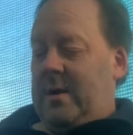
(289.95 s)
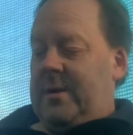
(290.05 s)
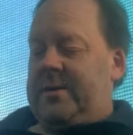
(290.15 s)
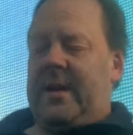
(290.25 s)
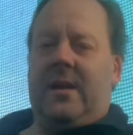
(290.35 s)

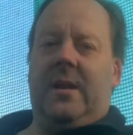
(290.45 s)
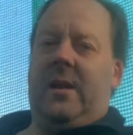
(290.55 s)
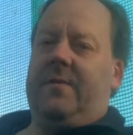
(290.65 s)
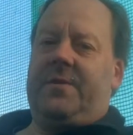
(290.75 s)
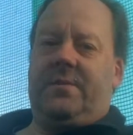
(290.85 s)
Soda
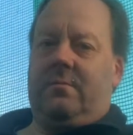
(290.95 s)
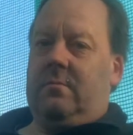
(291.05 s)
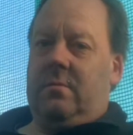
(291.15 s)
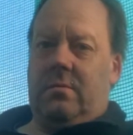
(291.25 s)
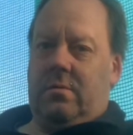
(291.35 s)
leaves.
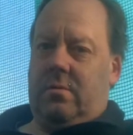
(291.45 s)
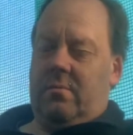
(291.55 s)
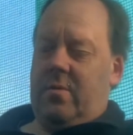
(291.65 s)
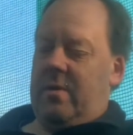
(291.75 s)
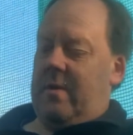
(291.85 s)

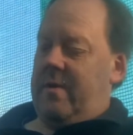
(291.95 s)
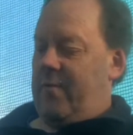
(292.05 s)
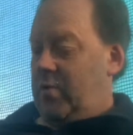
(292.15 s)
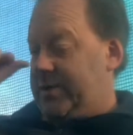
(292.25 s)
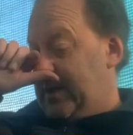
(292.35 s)
You've
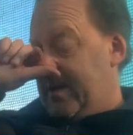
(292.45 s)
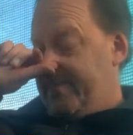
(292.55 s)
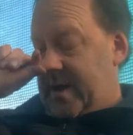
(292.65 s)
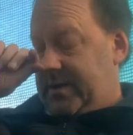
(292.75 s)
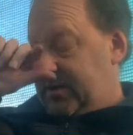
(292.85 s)
all seen the
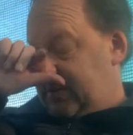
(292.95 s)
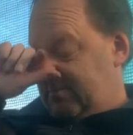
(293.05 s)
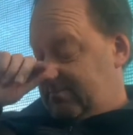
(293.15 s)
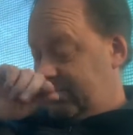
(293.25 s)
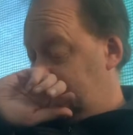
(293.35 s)
past
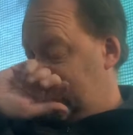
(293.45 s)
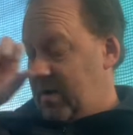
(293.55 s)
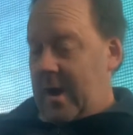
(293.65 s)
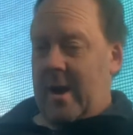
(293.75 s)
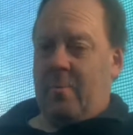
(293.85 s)

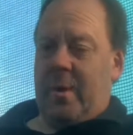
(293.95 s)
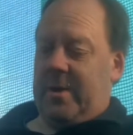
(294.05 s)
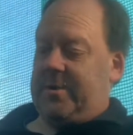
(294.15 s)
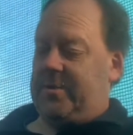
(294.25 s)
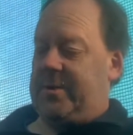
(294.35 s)
28
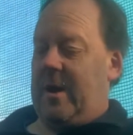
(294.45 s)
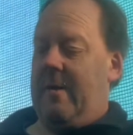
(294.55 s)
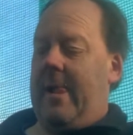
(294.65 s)
weeks or so.